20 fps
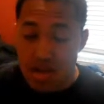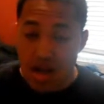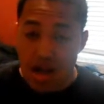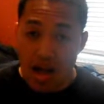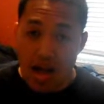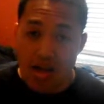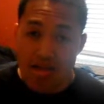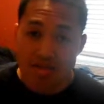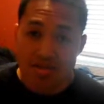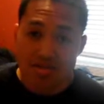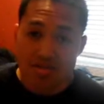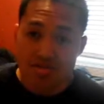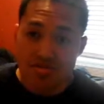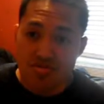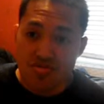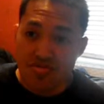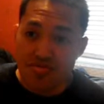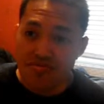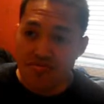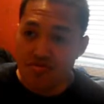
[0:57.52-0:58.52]
I have to
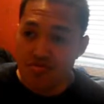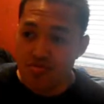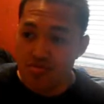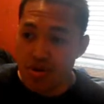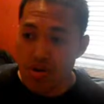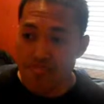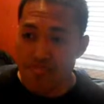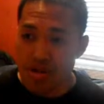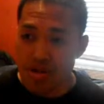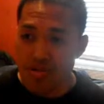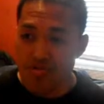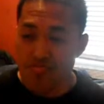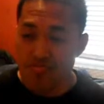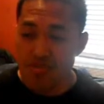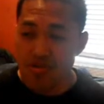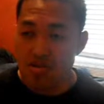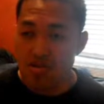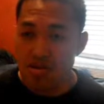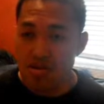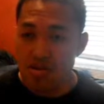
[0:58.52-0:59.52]
do the food prepping as
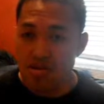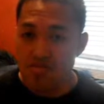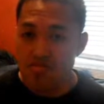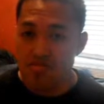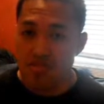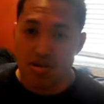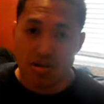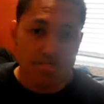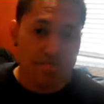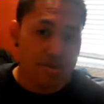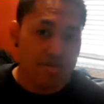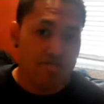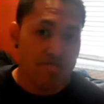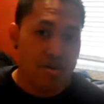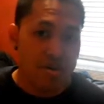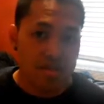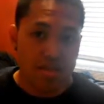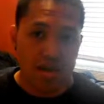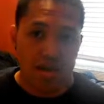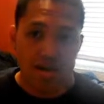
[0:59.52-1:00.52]
well and what I mean
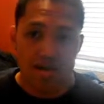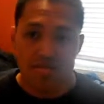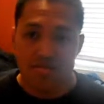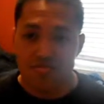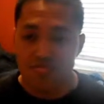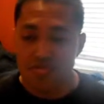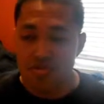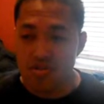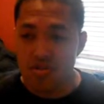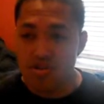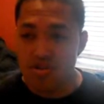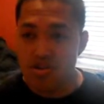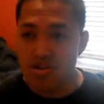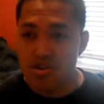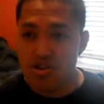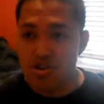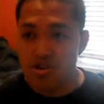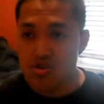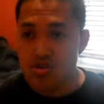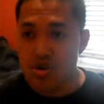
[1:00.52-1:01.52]
by that is where
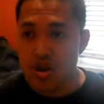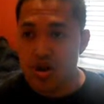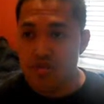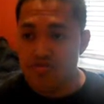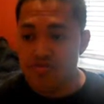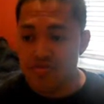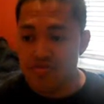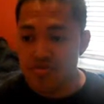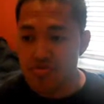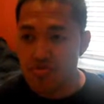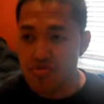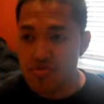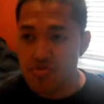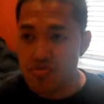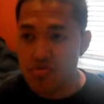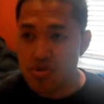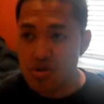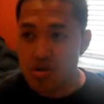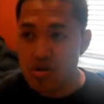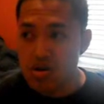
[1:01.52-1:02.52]
you have to
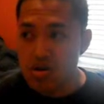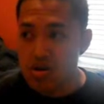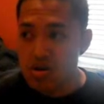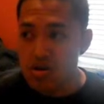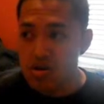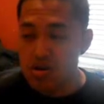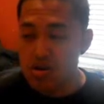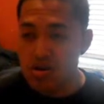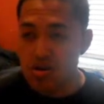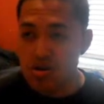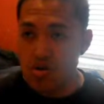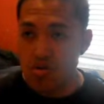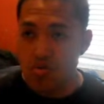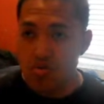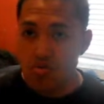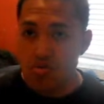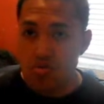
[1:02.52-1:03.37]
you know